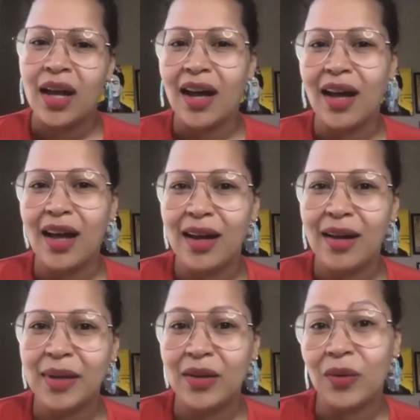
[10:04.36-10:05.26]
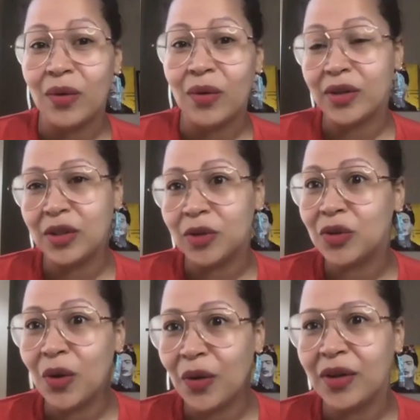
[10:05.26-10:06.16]

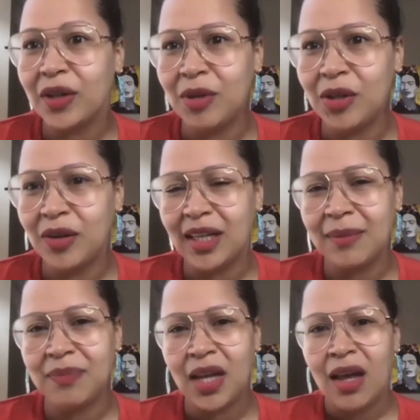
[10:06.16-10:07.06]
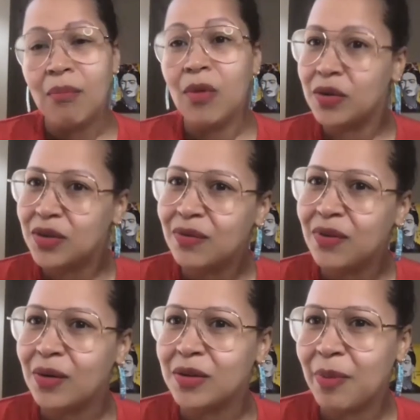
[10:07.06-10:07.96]
patrol the community. Most of
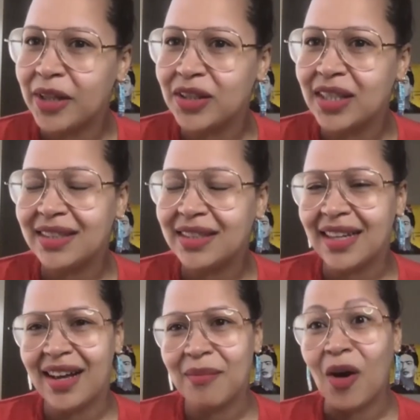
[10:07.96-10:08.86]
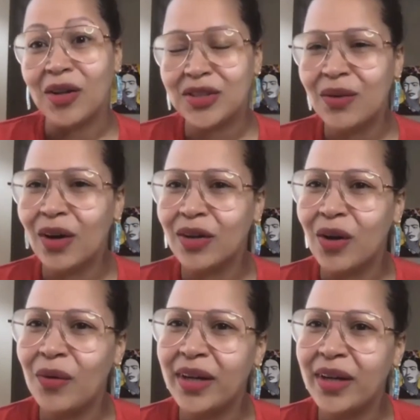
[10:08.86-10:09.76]
those budgets also are
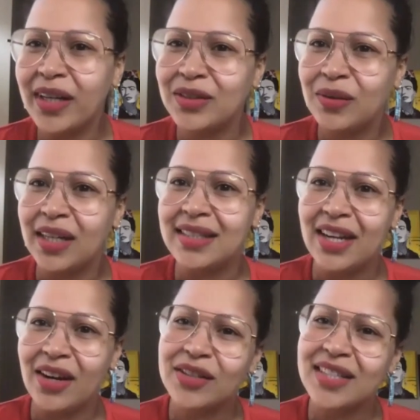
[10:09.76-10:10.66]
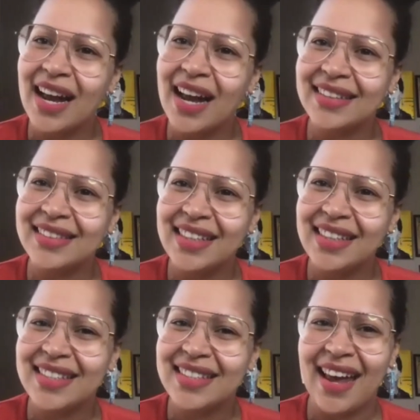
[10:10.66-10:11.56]
going to the terror tactics
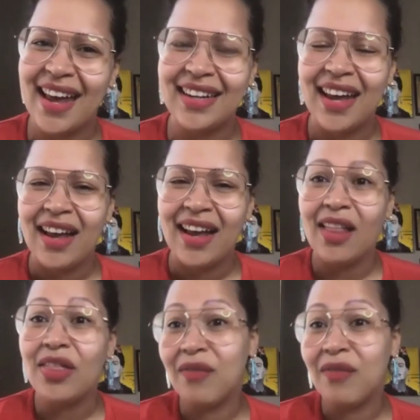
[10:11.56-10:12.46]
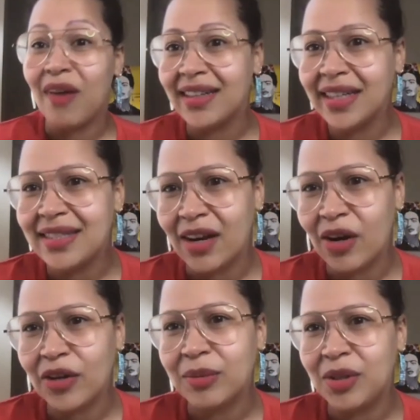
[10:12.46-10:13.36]
and the violence that our
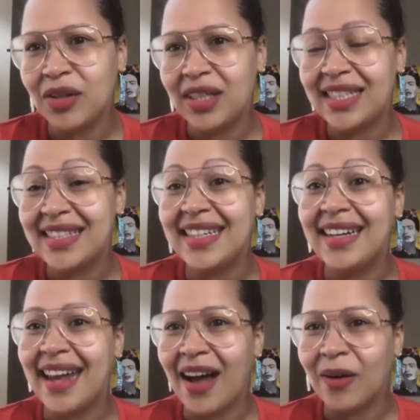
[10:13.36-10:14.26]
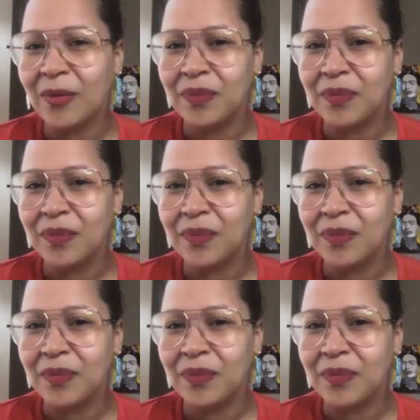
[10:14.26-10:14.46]
communities see now.